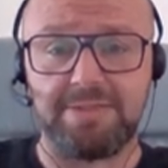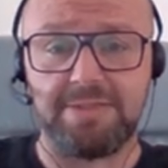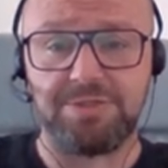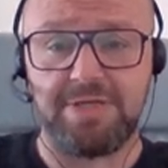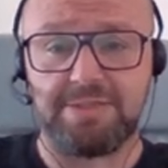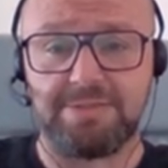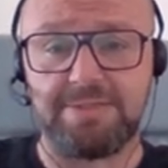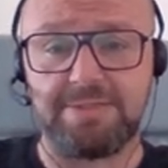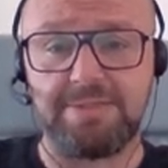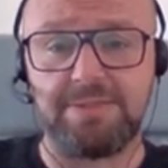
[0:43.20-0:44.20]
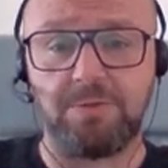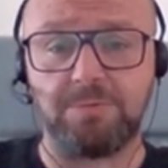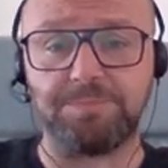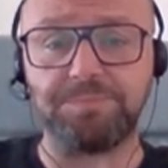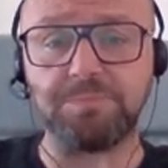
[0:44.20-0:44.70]
channels. So
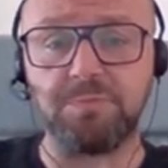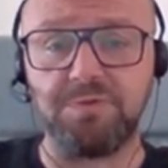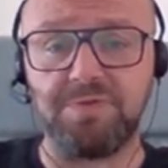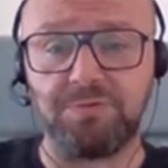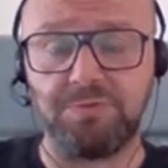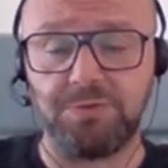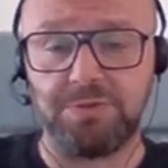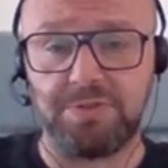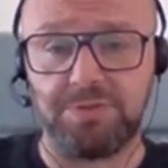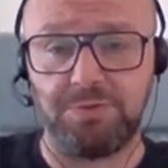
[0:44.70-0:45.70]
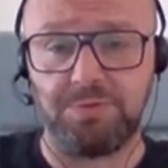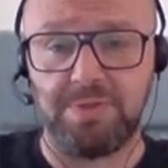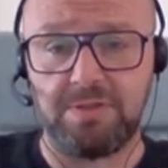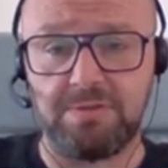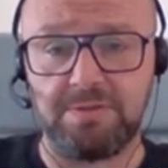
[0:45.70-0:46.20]
without further ado,
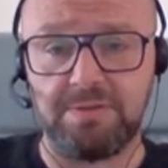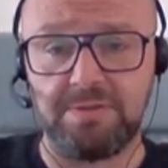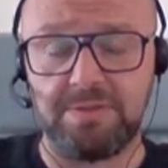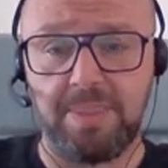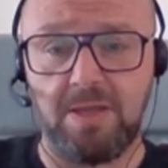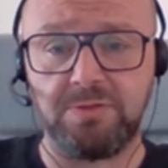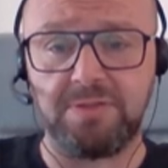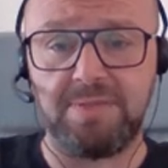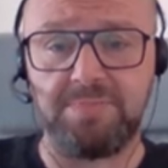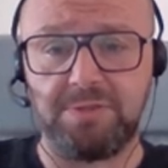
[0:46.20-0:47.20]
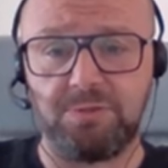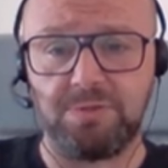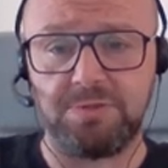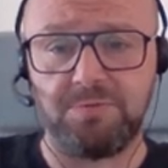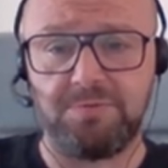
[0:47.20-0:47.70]
on the template you
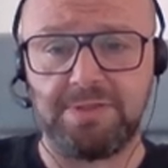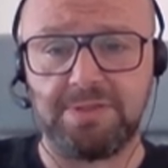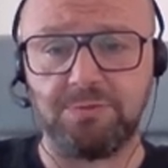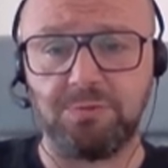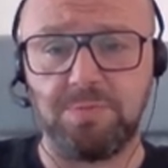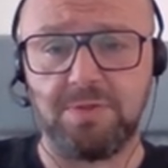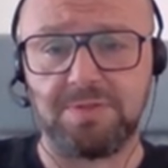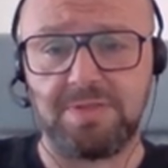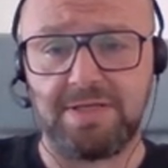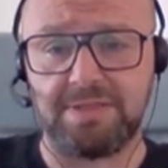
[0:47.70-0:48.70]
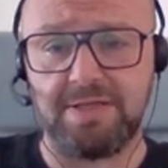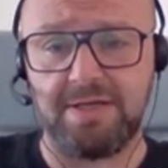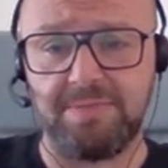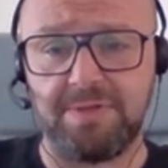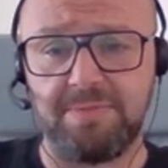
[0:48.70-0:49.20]
also find a toolbox like a
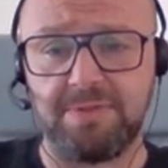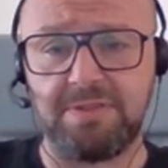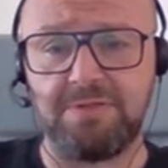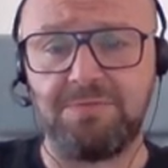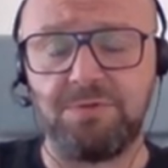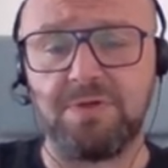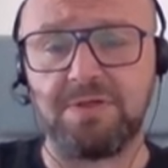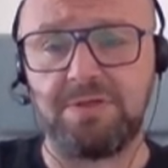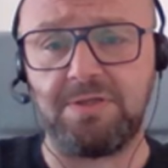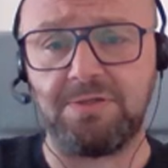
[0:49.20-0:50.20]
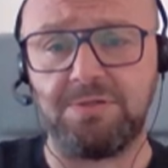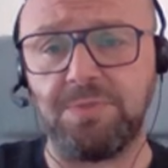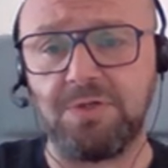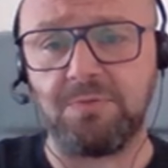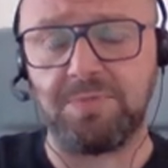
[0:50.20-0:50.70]
timer, but if you are here you
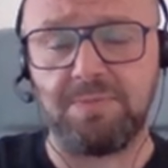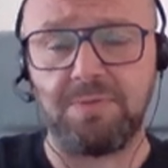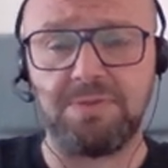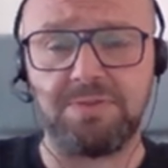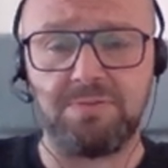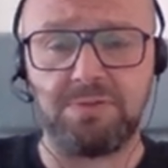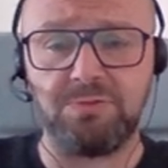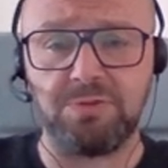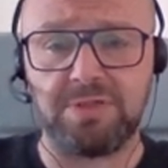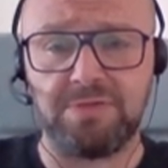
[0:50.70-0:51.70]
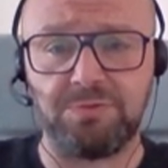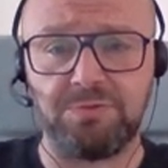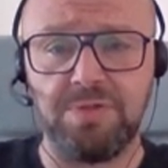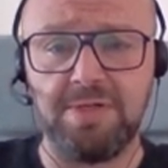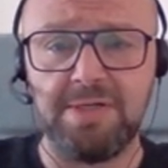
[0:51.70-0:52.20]
Miro probably, so I do not have to
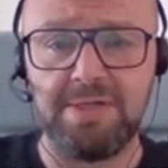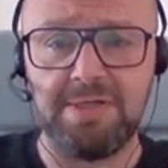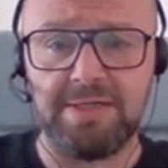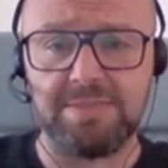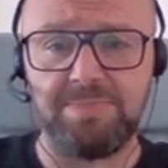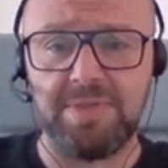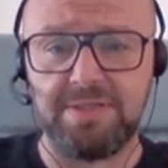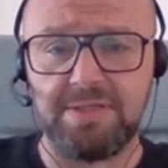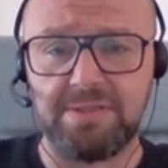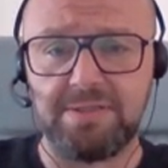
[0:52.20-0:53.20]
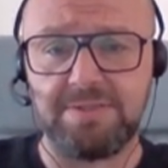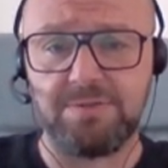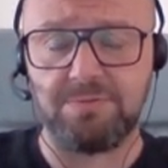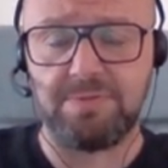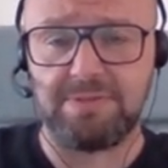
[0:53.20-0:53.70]
explain it.
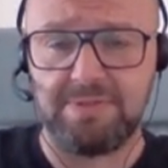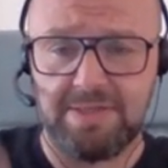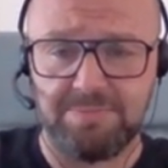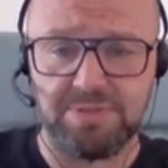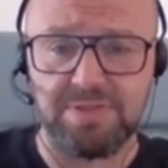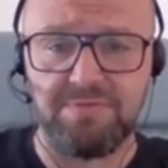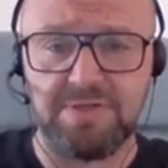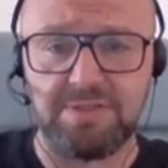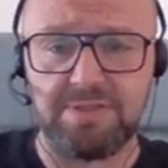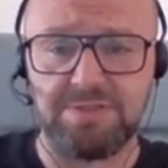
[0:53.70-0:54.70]
So I'm just giving it